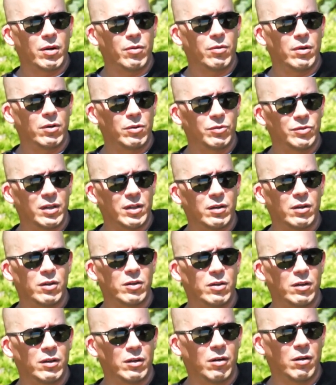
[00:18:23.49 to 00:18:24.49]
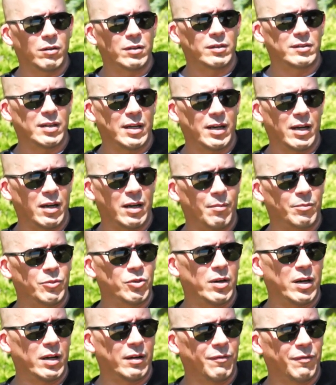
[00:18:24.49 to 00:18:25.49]
poke your nose in the hood all the
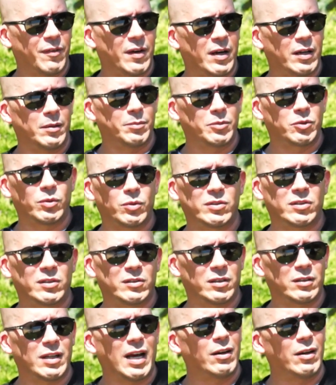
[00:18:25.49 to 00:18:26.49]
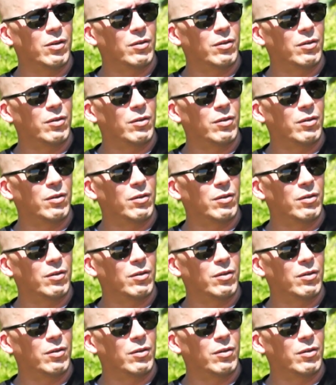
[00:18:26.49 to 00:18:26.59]
time, trying to find them mm. twists.